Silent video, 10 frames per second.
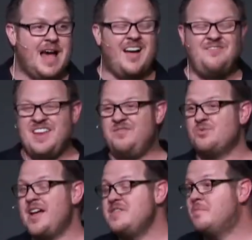I've never
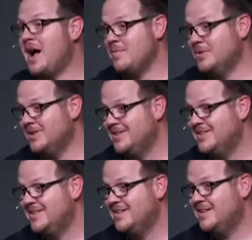read the Bible,
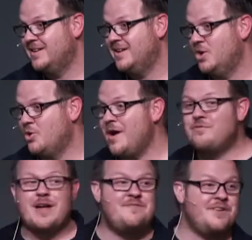or I've
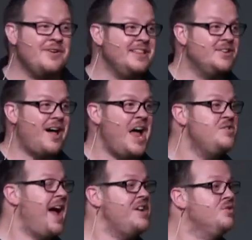read very little. I,
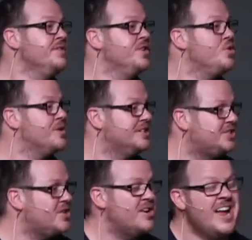I don't even know where to
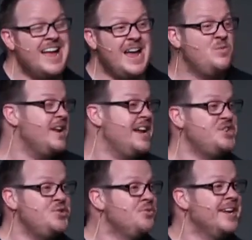start. And when I
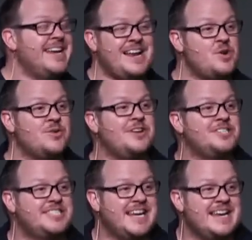do read, I don't
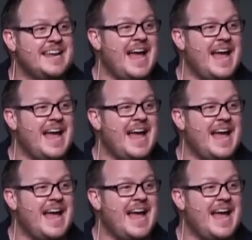understand it.